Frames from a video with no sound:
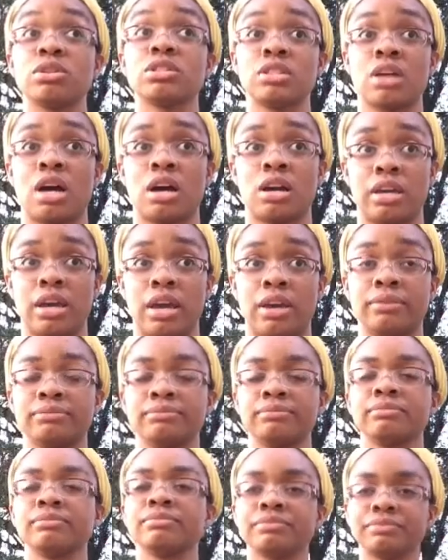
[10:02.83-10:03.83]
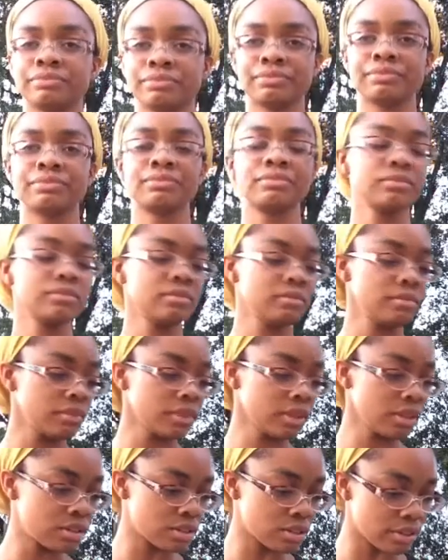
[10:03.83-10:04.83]
sock yet.
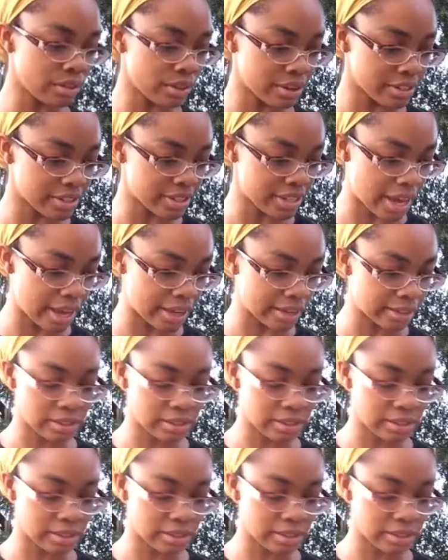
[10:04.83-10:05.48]
So there's that.